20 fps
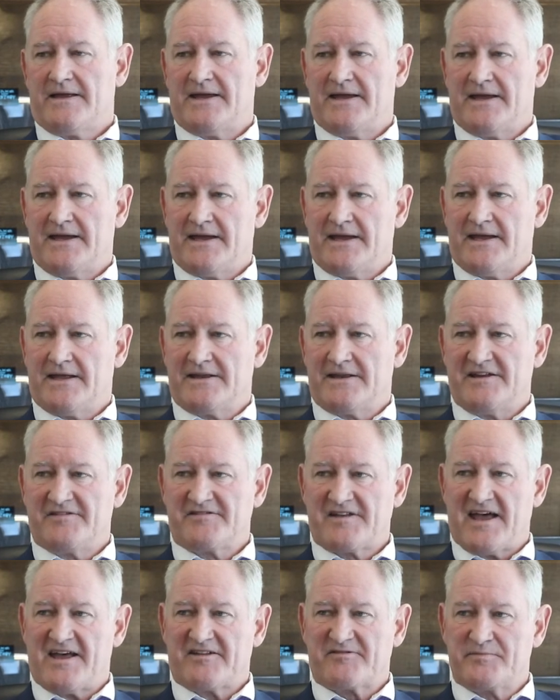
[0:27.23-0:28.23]
And
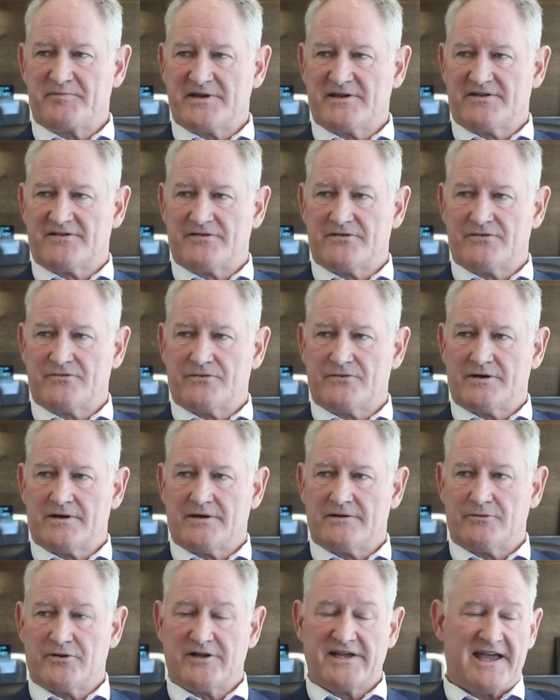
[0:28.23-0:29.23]
he's asked me
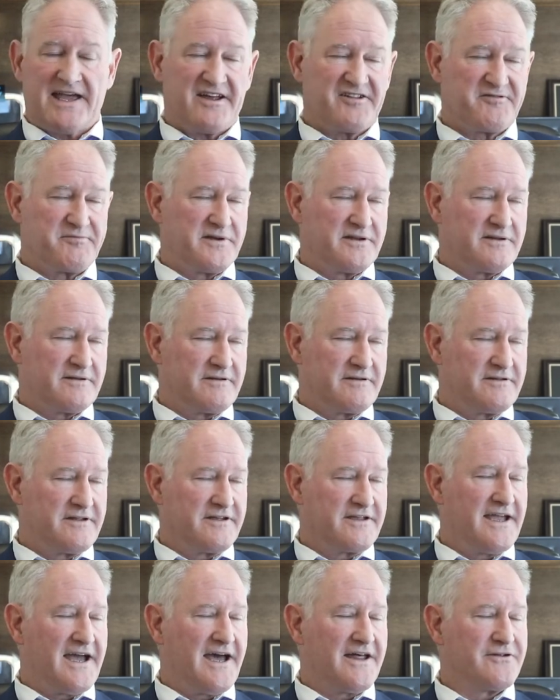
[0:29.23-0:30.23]
to, he asked me
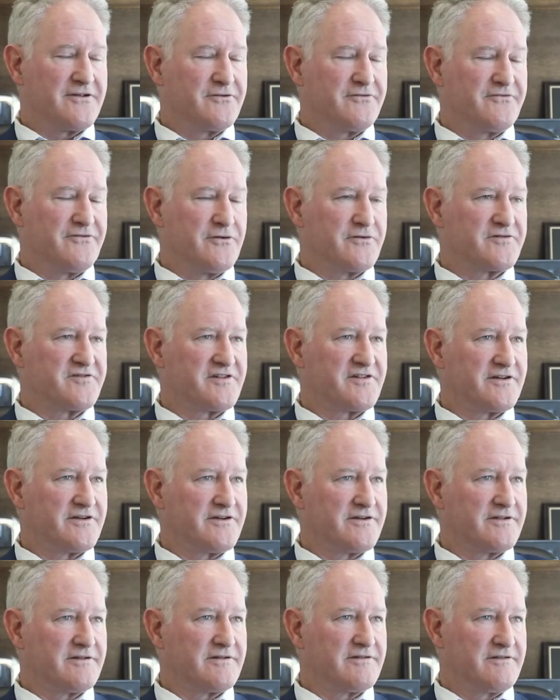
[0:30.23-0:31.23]
to gather you folks
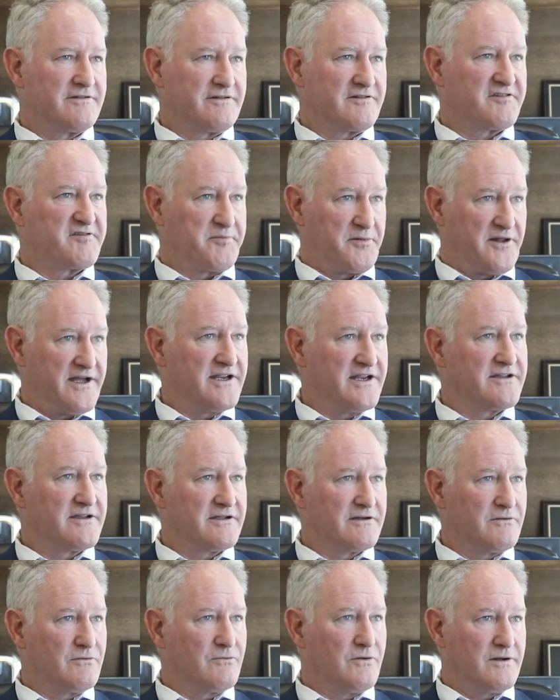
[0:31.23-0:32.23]
here to explain to
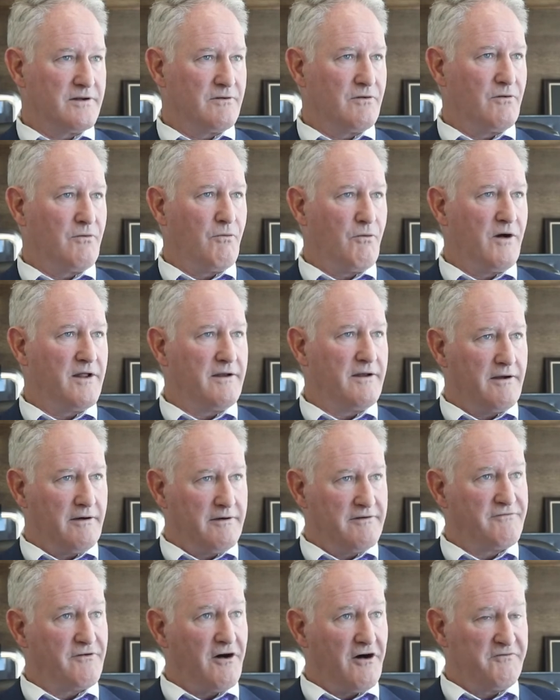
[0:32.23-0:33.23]
you what
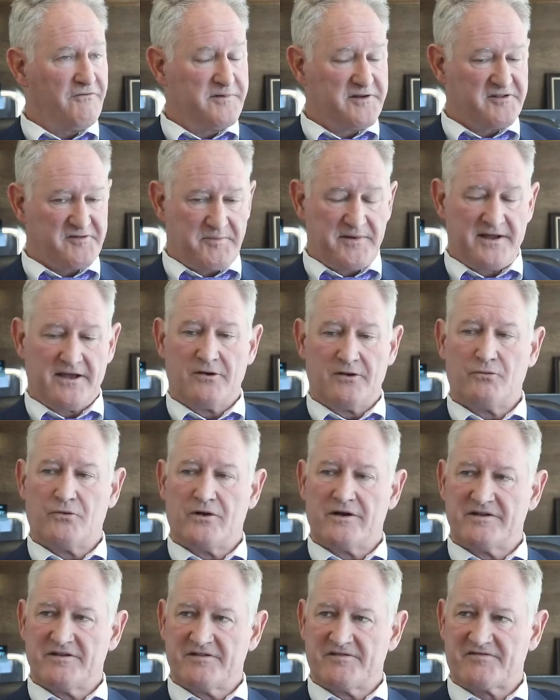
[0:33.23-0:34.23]
our involvement has been,
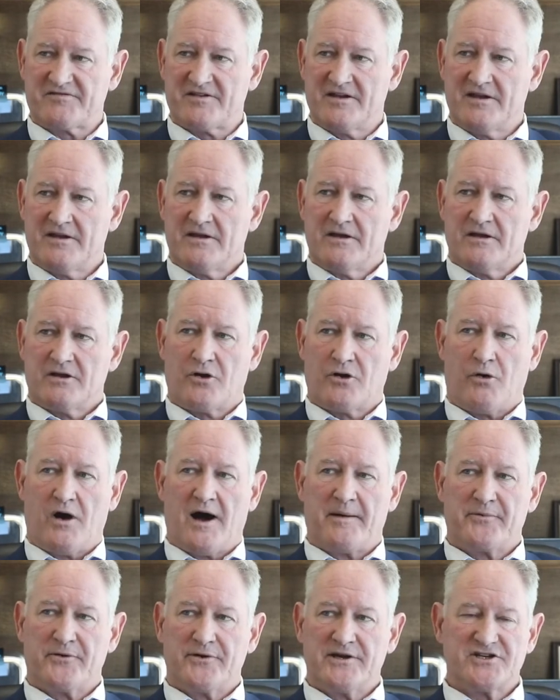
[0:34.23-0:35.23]
what his
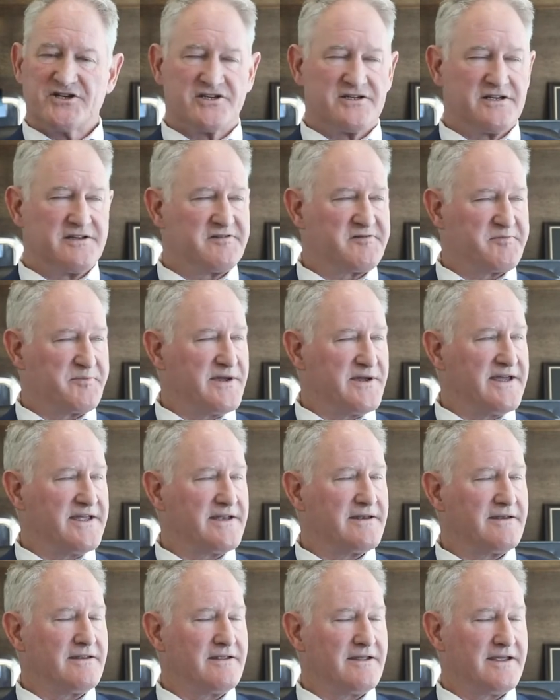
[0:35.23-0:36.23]
cooperation has
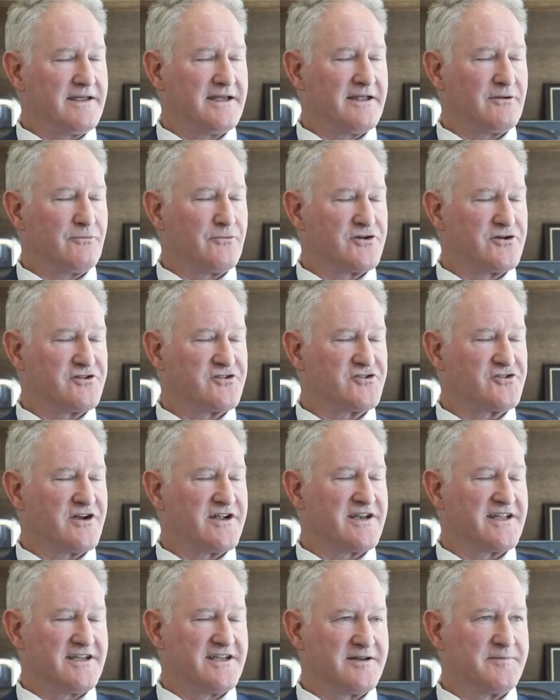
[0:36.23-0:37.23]
been, and we're just
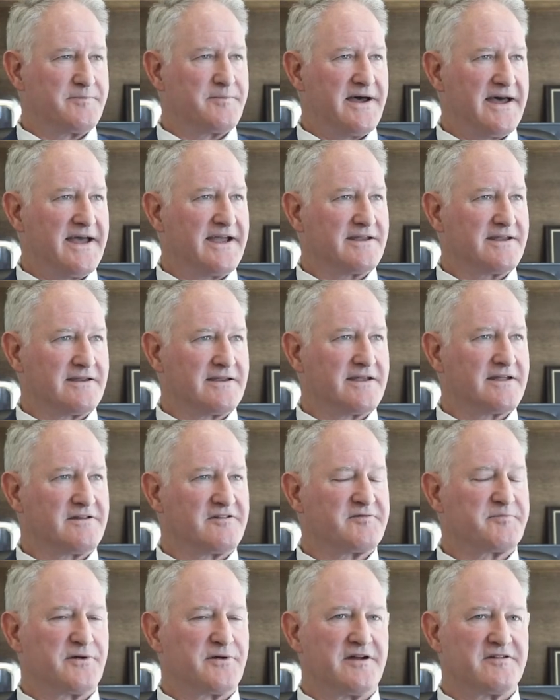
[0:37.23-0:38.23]
trying to get him back and get
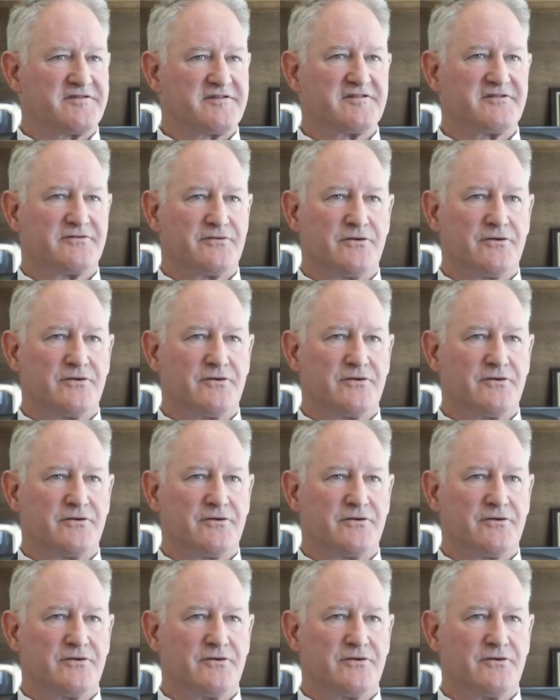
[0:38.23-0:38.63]
this process